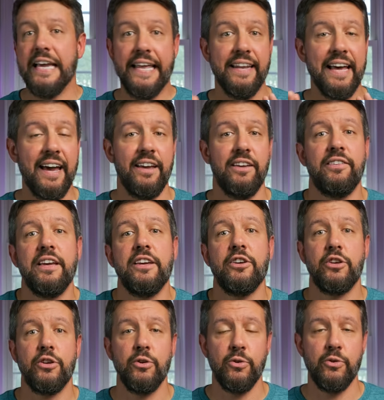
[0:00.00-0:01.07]
And that is a
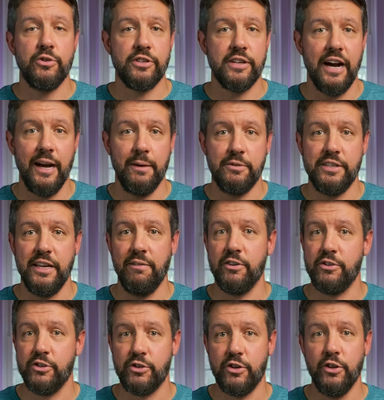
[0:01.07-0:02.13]
huge time saver,
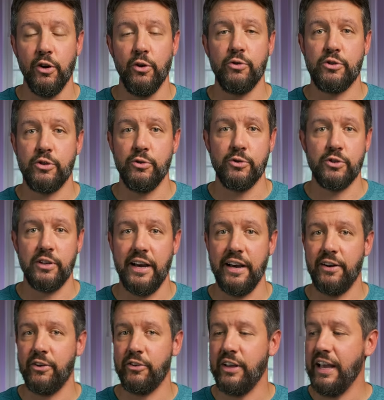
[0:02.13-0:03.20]
just those two
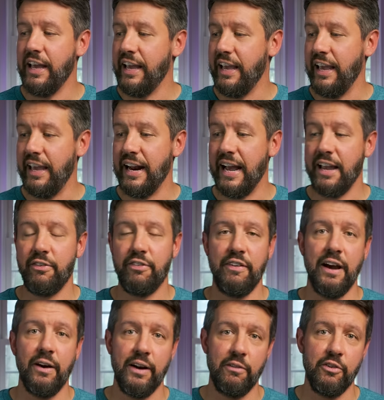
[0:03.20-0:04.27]
sliders. And I have
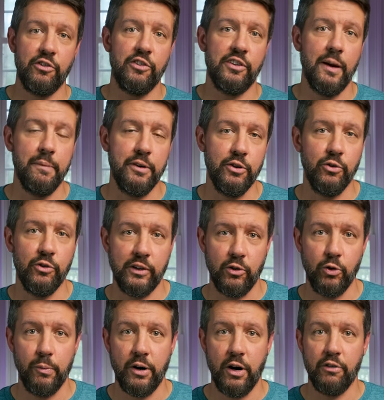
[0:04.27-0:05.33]
found ever since I've been using
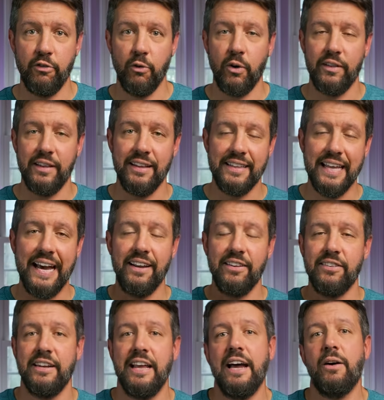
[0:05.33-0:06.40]
Luminar 4 that that
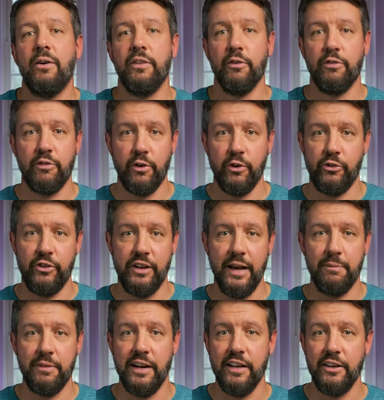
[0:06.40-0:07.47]
is now the first
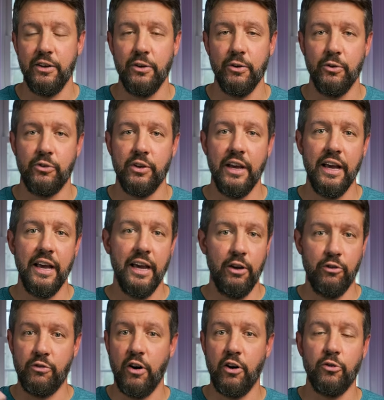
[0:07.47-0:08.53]
step that I use
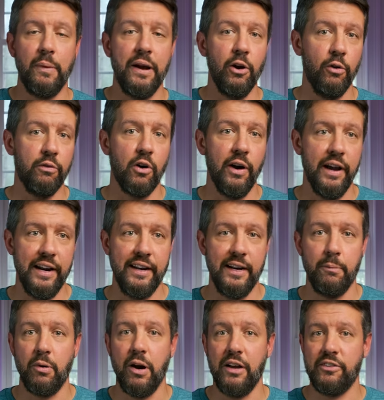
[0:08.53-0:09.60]
as far as my overall
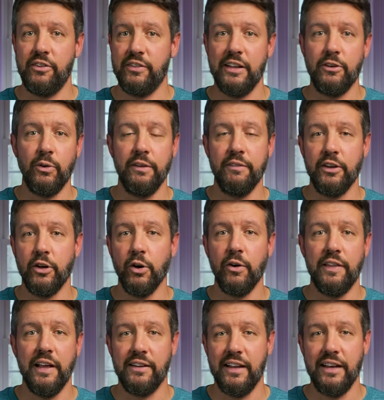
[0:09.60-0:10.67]
editing process. I don't even go to
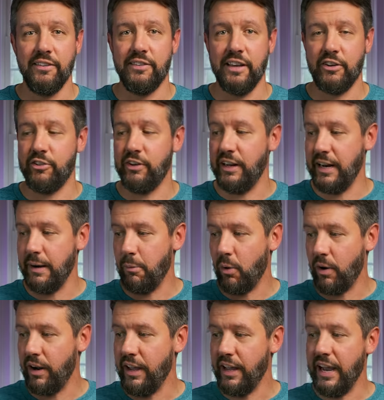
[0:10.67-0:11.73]
that light section
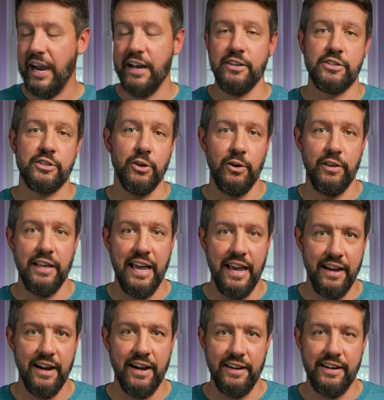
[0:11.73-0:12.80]
anymore. I just go to the
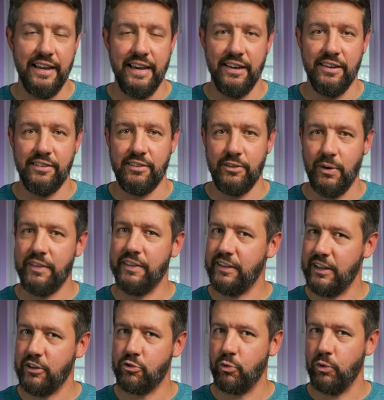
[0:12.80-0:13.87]
AI enhance. So I think
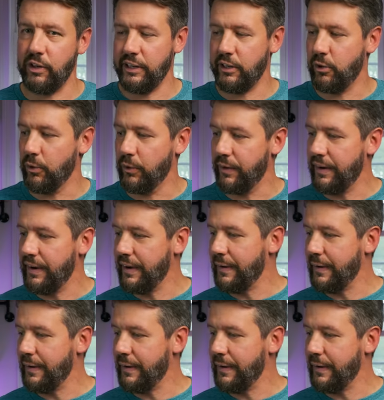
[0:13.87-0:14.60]
that's really cool.